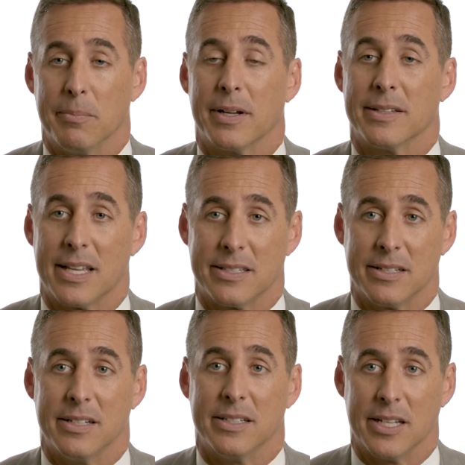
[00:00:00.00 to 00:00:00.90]
because that's an
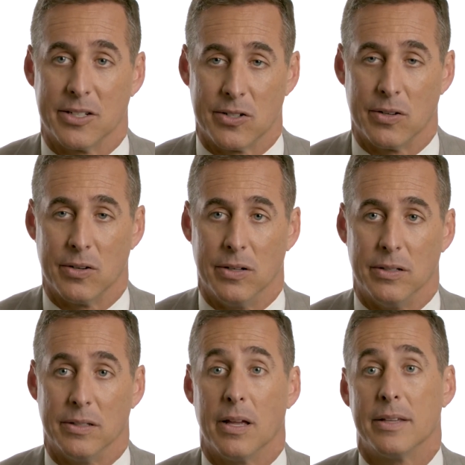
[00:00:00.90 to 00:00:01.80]

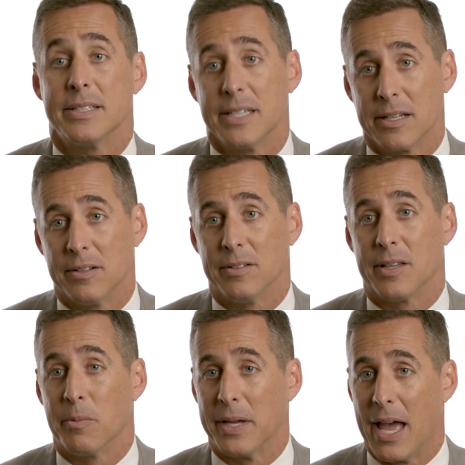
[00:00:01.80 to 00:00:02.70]
additional signal
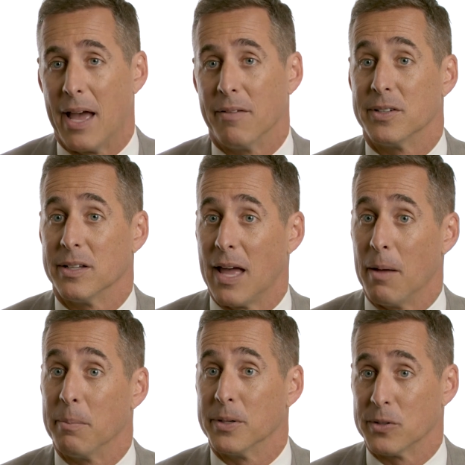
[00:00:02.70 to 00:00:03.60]
that we have to
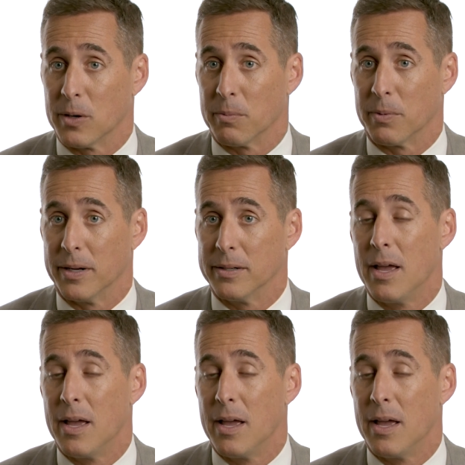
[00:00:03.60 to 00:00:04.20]
help interpret.